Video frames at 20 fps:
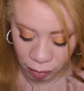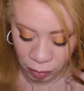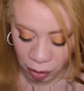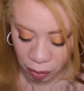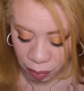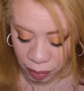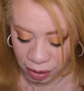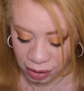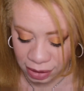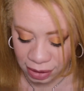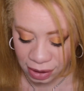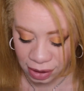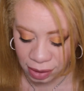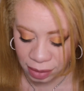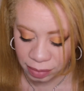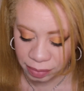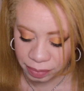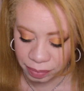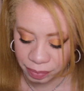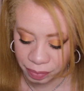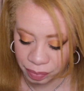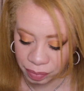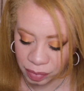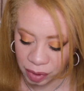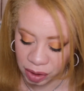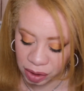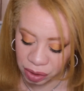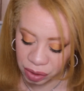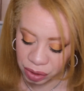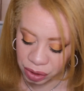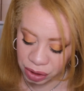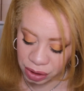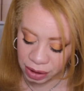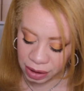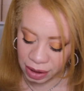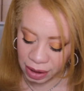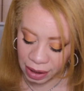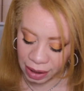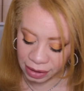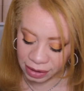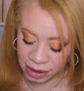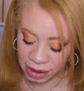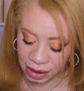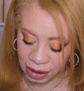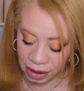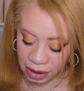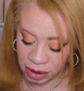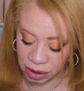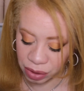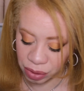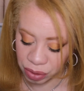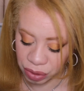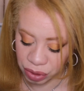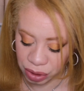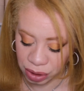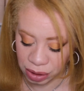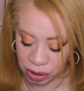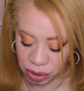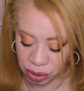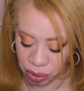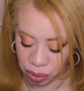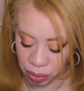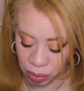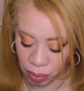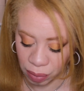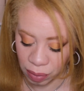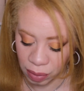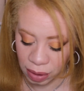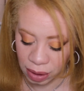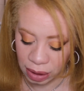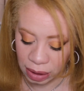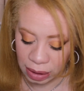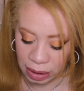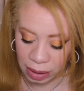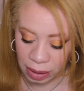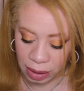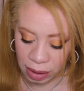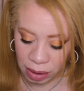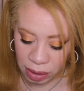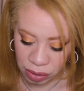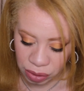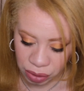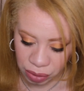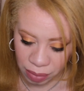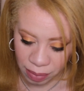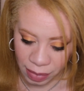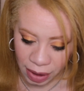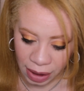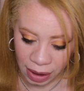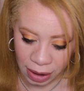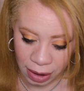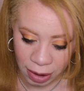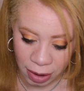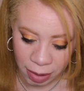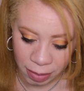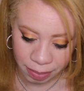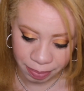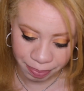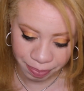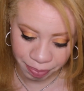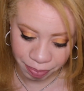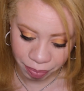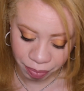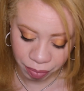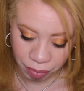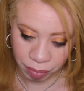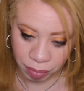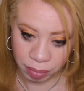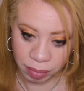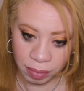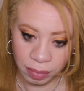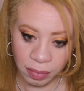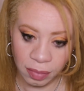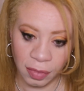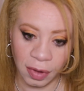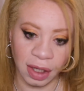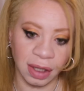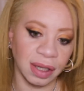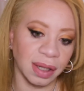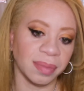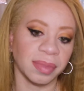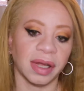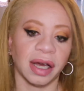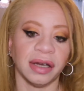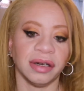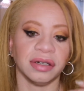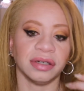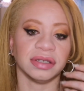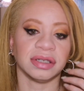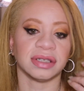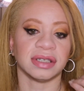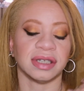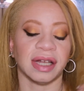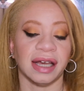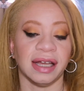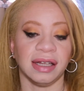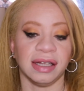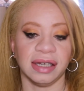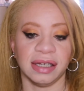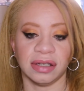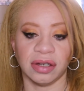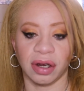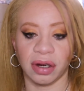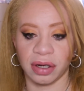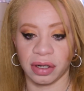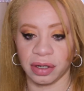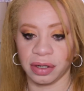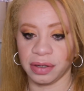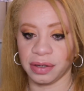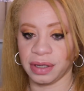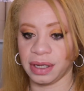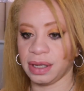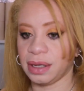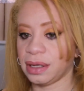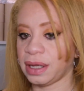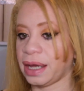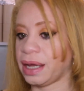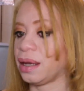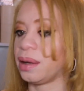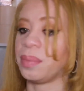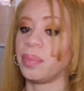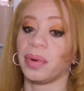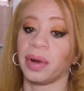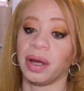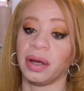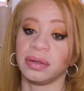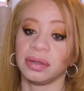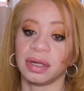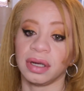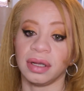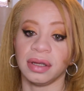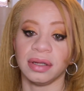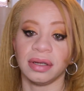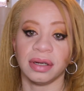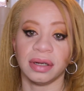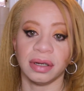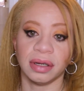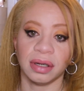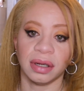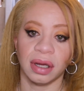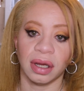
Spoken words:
with it, but usually I think I usually do my lip liner slightly darker than like a brown color,